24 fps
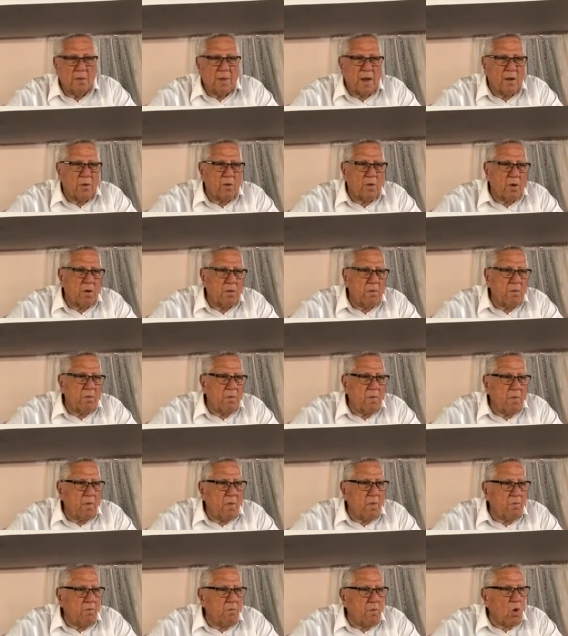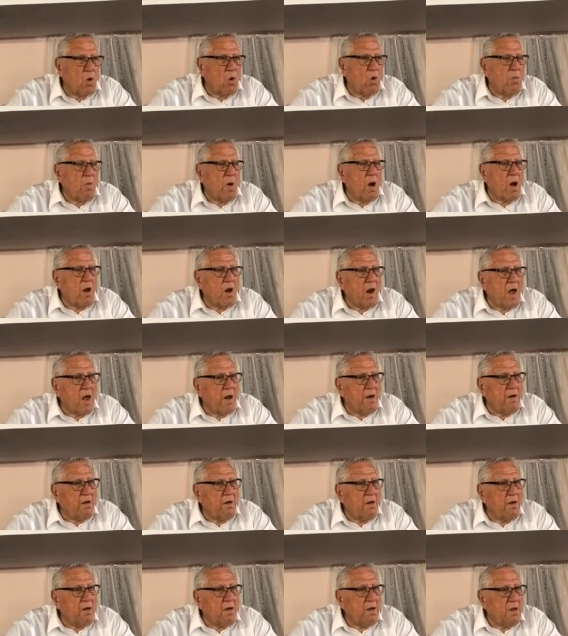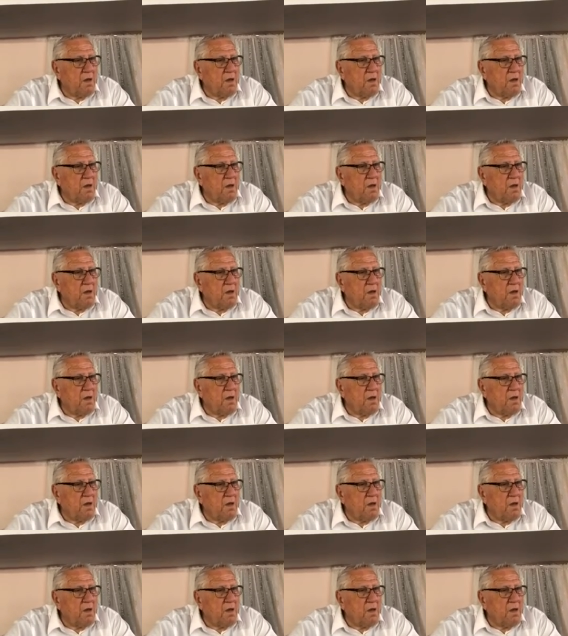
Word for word: But I don't want to blow them all on